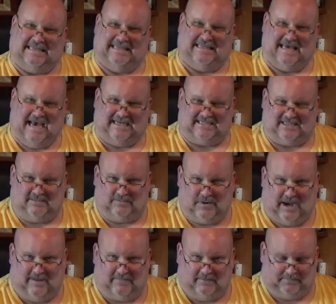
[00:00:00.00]
That's the
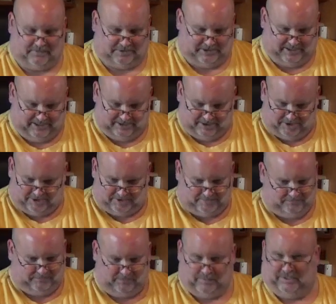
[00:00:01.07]
proper
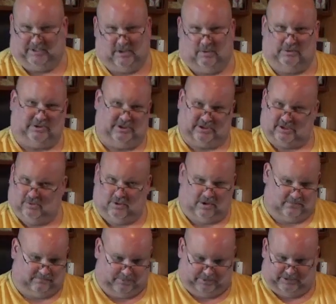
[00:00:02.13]
procedures. We don't just go out
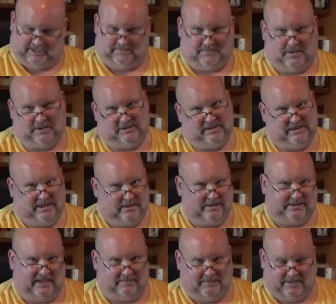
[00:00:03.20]
and put these birds in the air
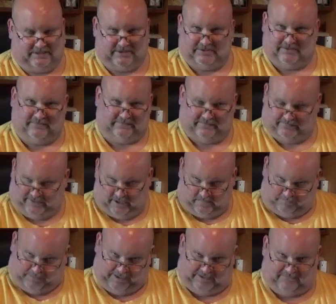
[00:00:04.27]
and take pictures of
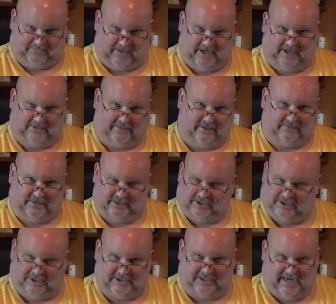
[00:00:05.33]
airplanes flying around. That's
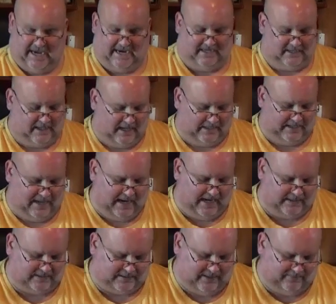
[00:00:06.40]
just not
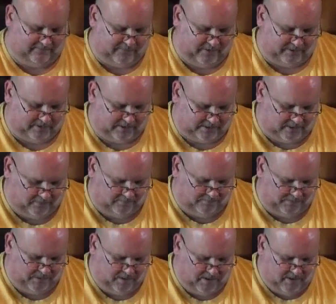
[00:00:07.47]
a safe thing to do.
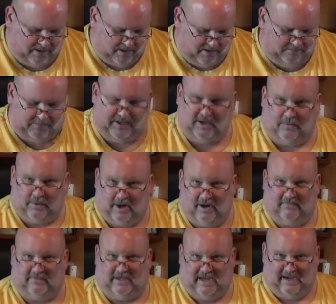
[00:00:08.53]
Be aware
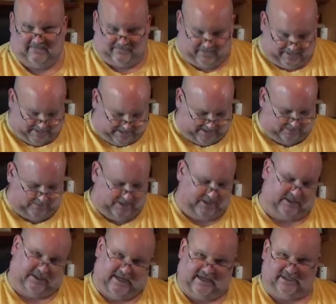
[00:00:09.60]
of the FAA
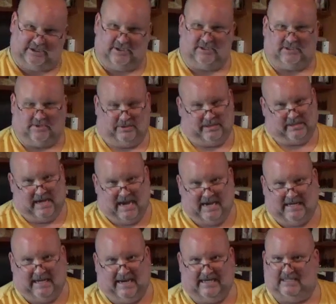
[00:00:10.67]
regulations or the
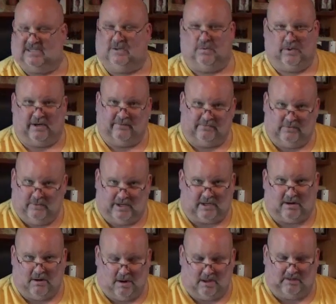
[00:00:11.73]
guidelines, whatever you want
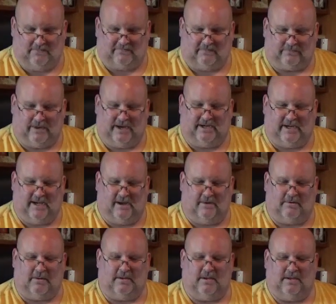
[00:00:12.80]
to call them for right now.